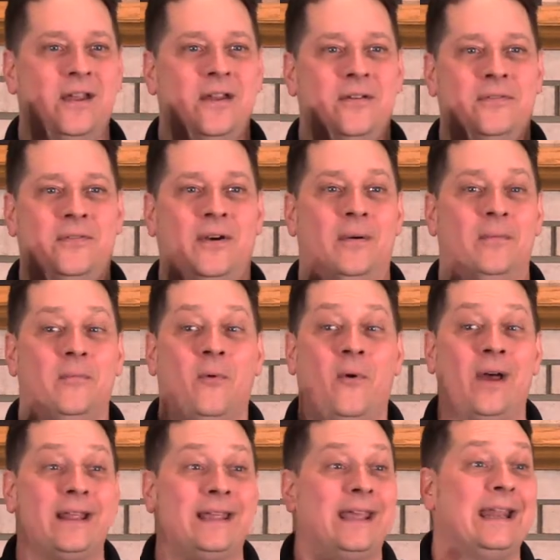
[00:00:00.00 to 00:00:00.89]
From
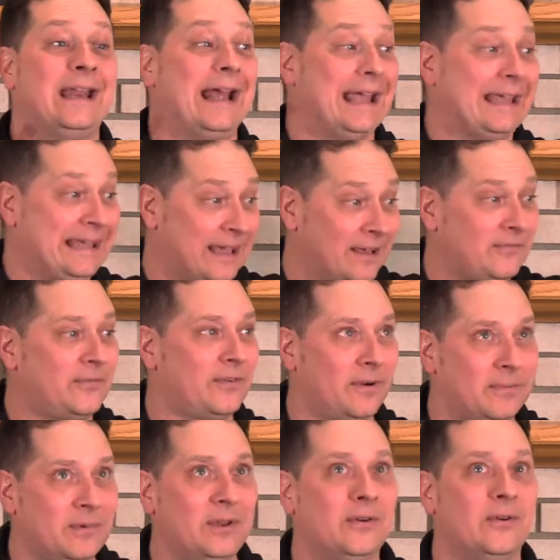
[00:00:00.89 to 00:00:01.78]
what can I get
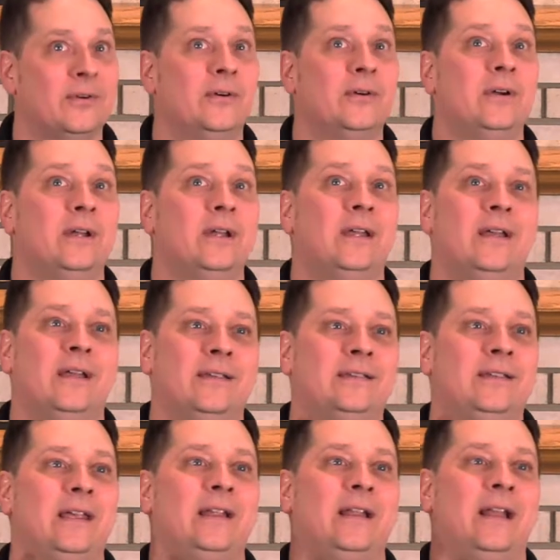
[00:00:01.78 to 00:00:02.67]
from you
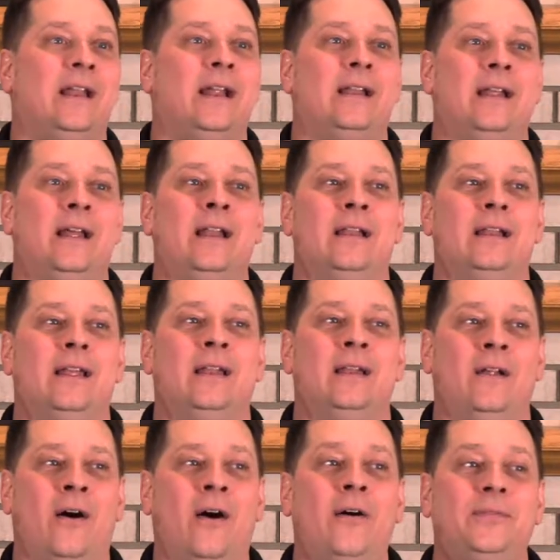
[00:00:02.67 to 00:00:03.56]
See, and, it,
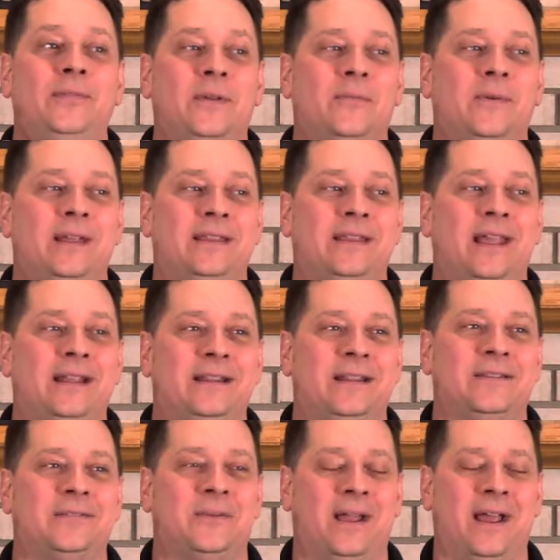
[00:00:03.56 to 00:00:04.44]
and often we think
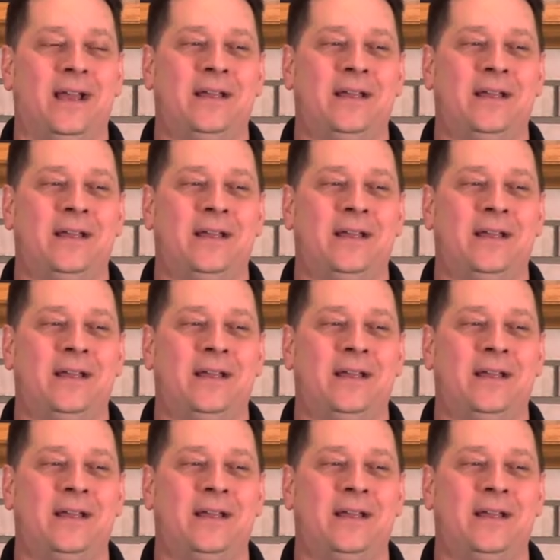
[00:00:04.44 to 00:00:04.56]
this way.